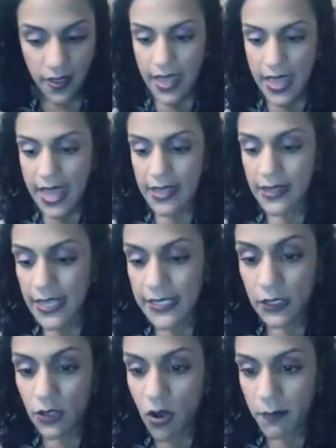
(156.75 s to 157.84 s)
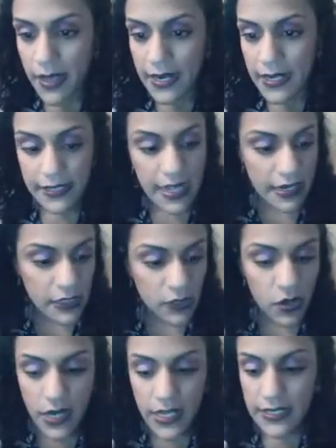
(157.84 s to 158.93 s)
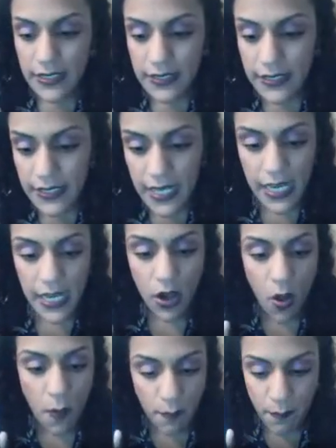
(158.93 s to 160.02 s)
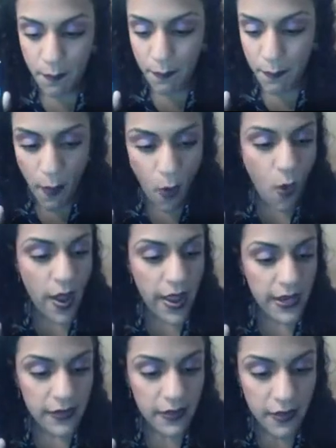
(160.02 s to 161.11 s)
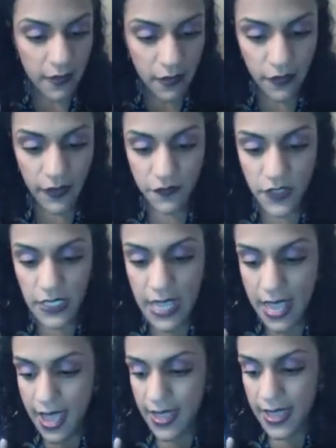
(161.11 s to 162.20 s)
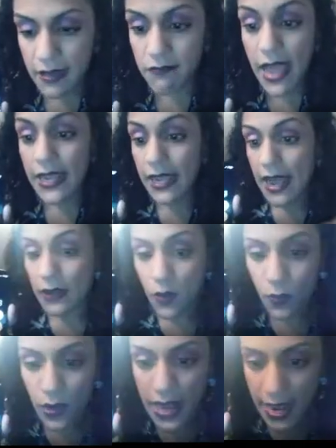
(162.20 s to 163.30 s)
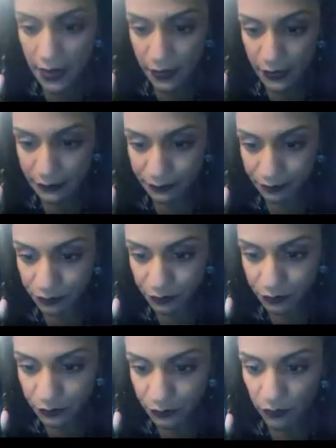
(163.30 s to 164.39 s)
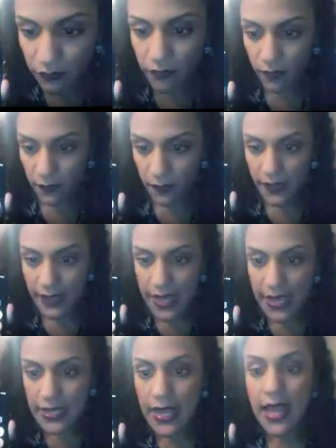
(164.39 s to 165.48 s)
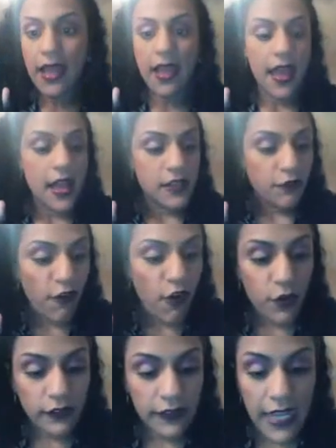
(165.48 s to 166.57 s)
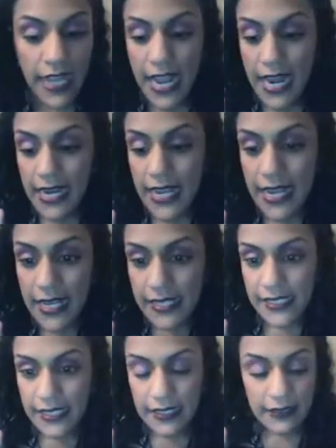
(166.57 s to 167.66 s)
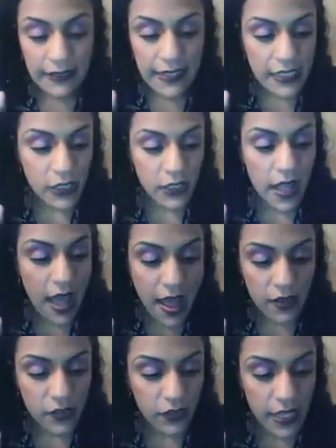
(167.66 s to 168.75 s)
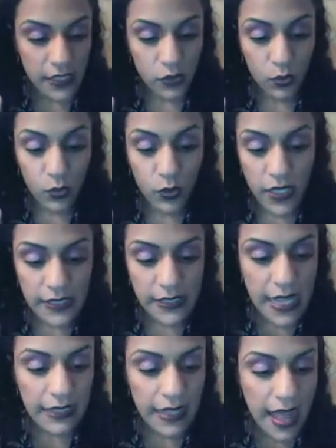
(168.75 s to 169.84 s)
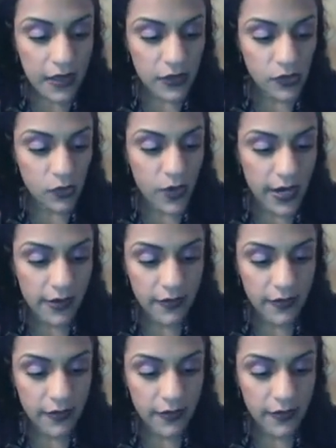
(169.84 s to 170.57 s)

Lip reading: And this number, the result is 0.58 in my calculator. Okay? 14 is the students that answer.